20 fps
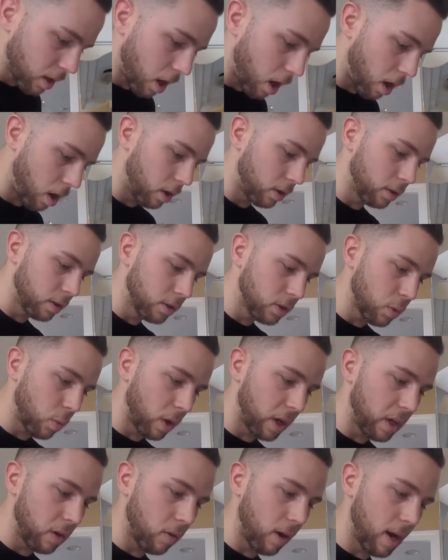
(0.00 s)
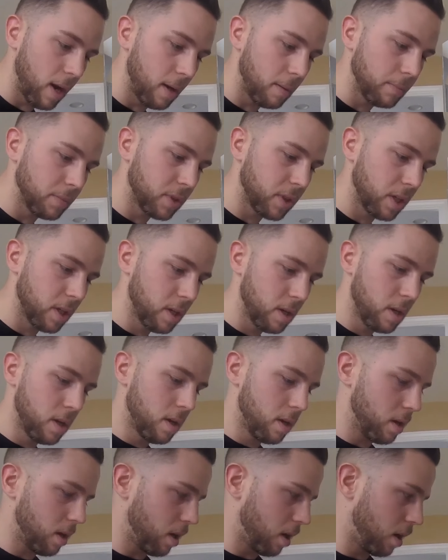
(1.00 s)
$120 grams
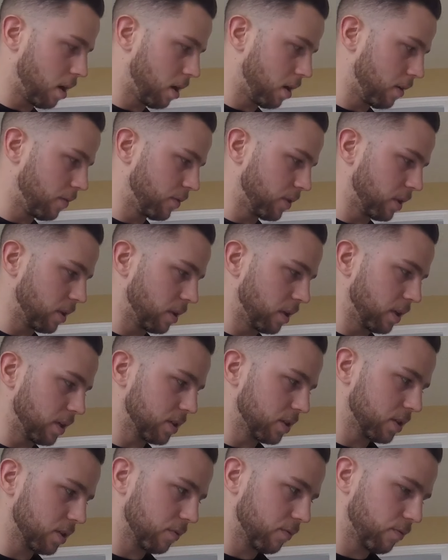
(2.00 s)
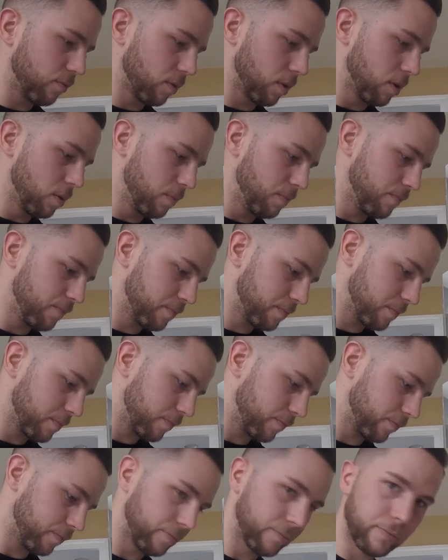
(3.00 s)
of this fruit.
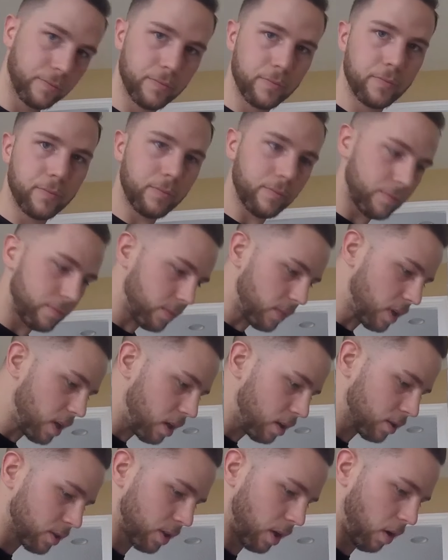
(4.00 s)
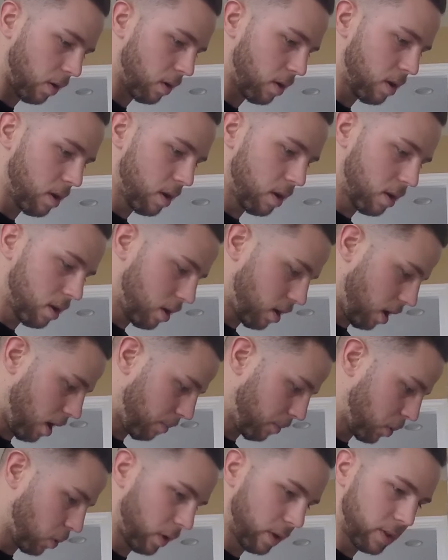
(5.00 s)
So
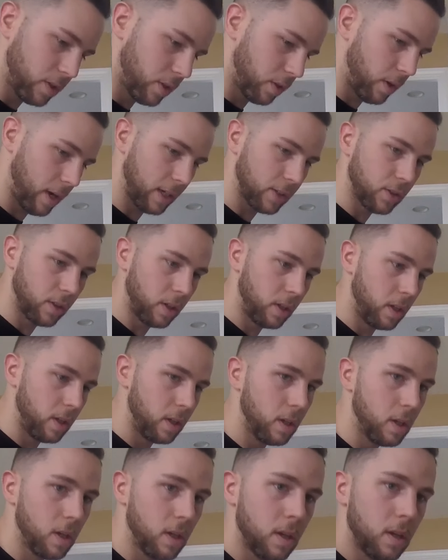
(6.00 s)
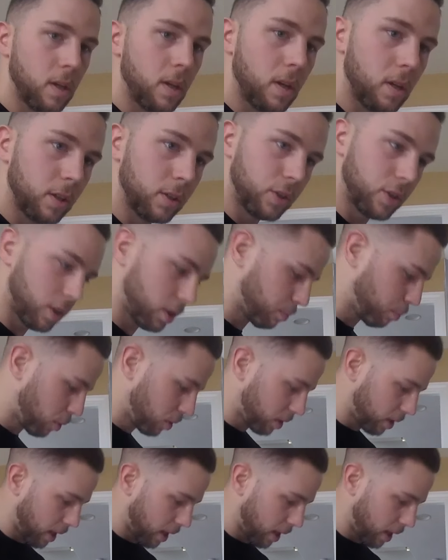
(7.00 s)
I'm going to actually just put